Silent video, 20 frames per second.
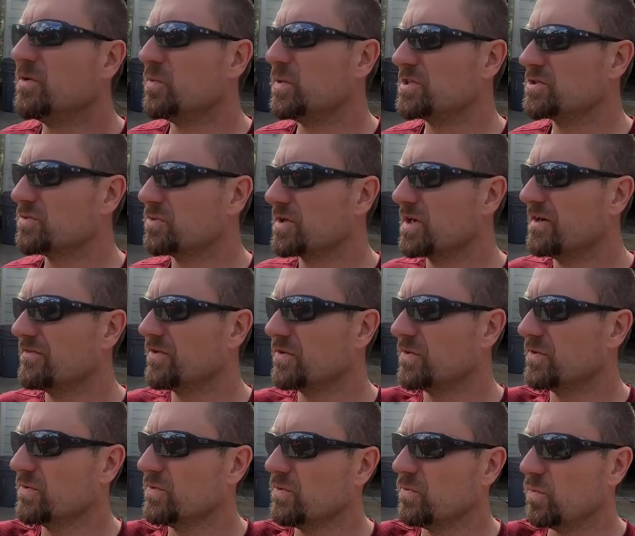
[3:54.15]
which will
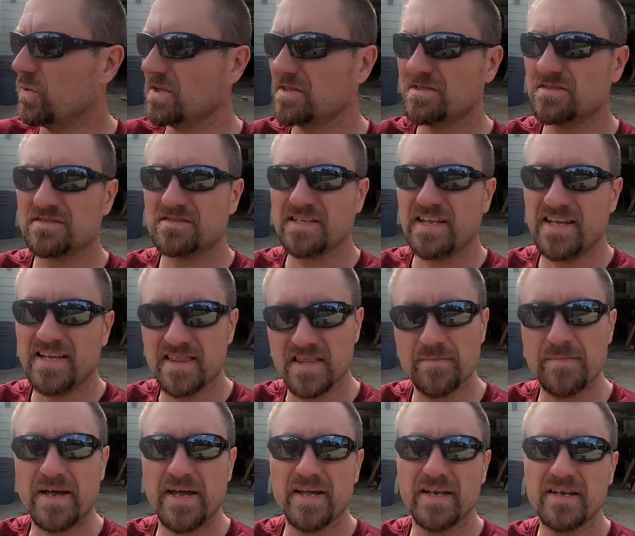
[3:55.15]
cover what's in
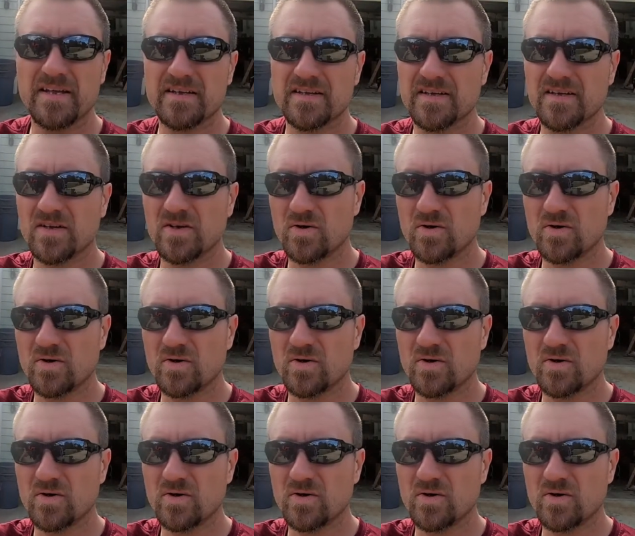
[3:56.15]
the bed,